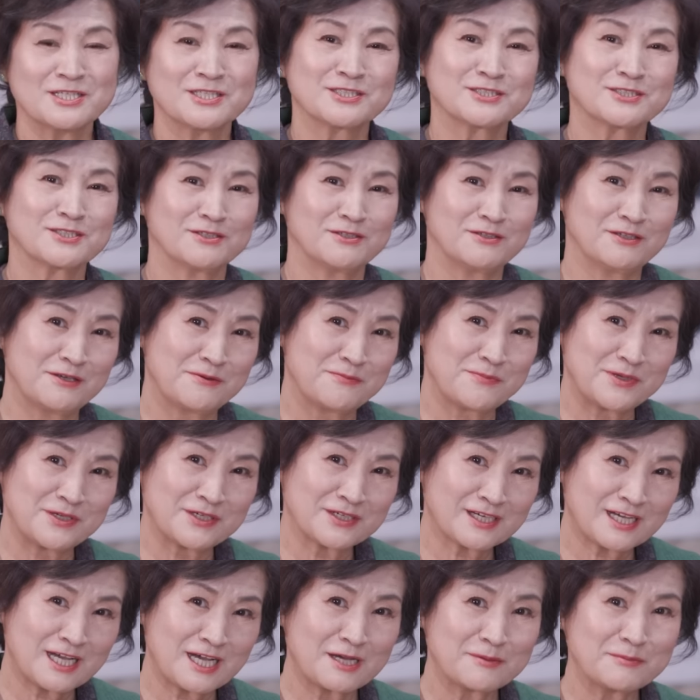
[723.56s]
so leave me
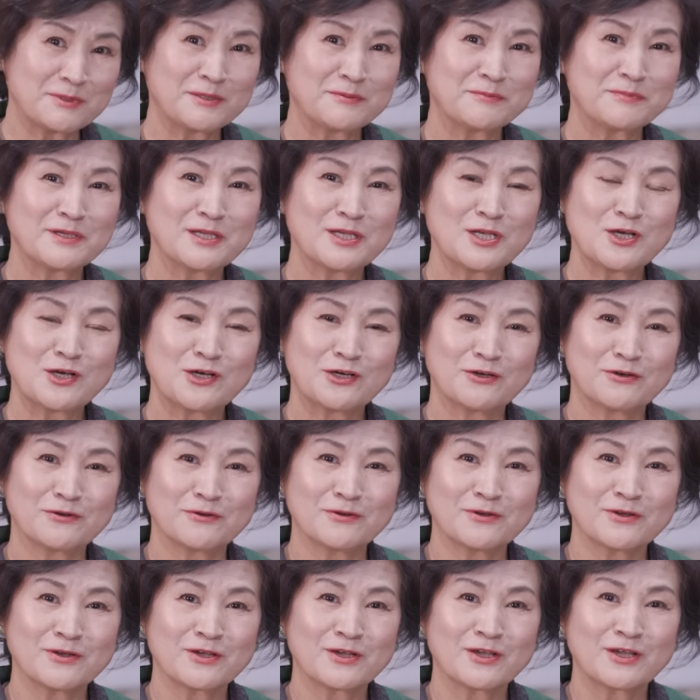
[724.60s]
a comment
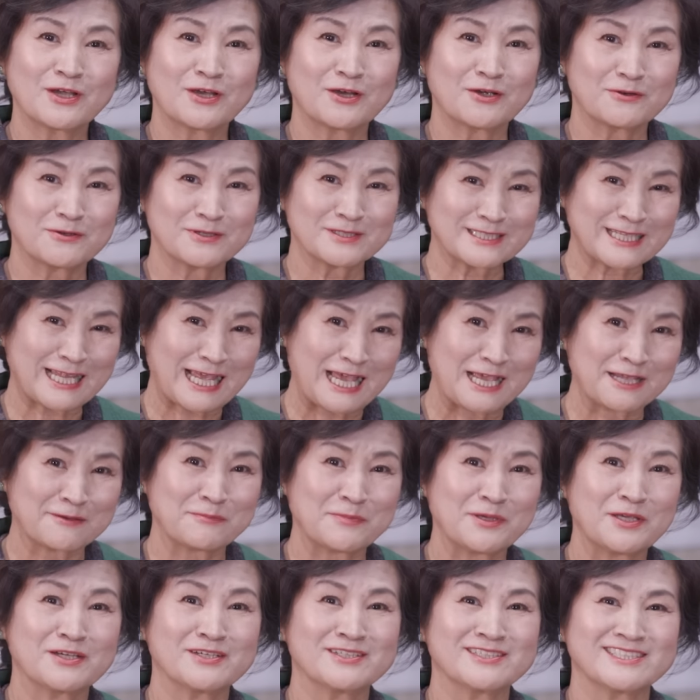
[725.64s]
below or
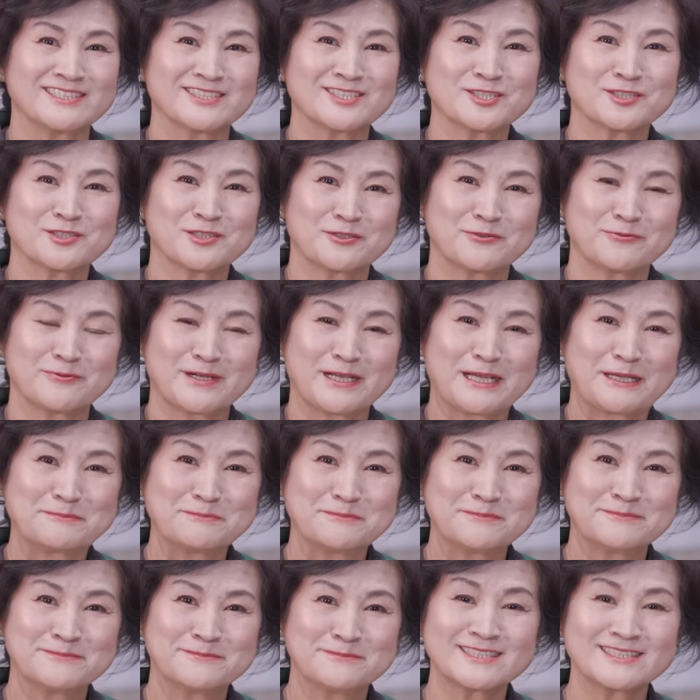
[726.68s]
tag me on
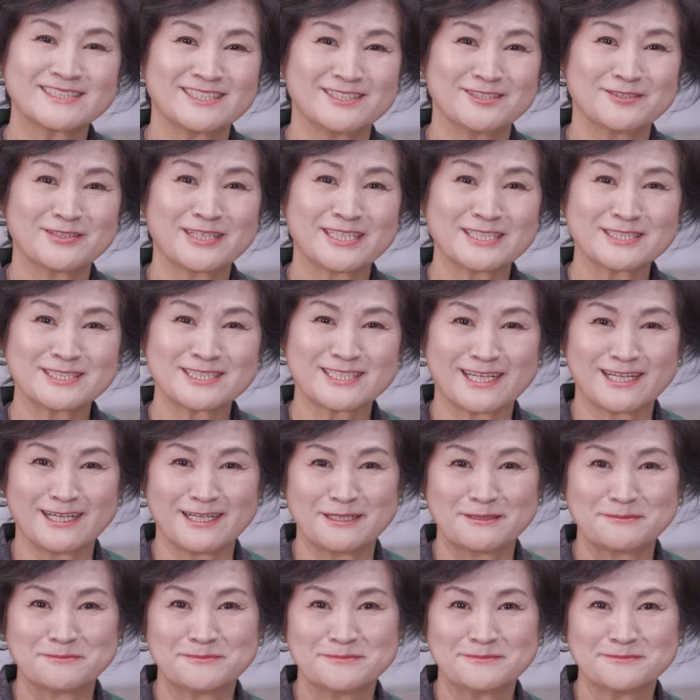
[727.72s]
Instagram. See you next
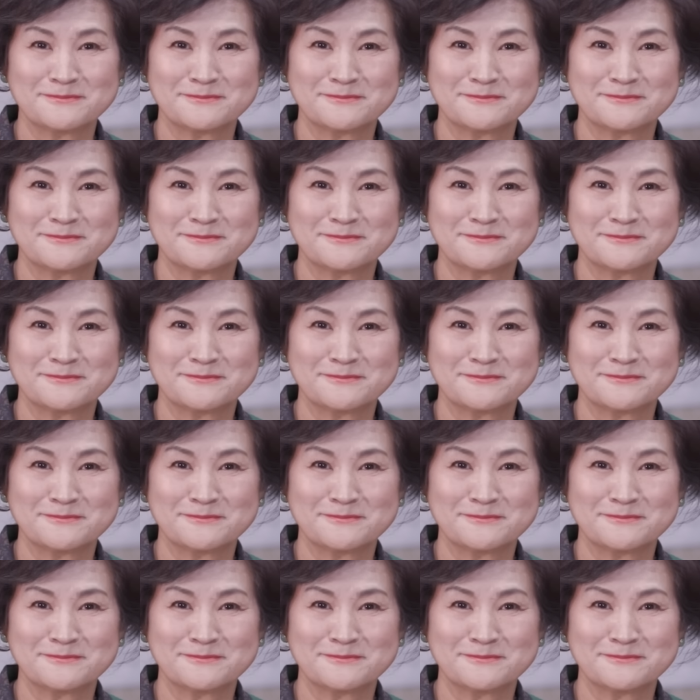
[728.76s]
time.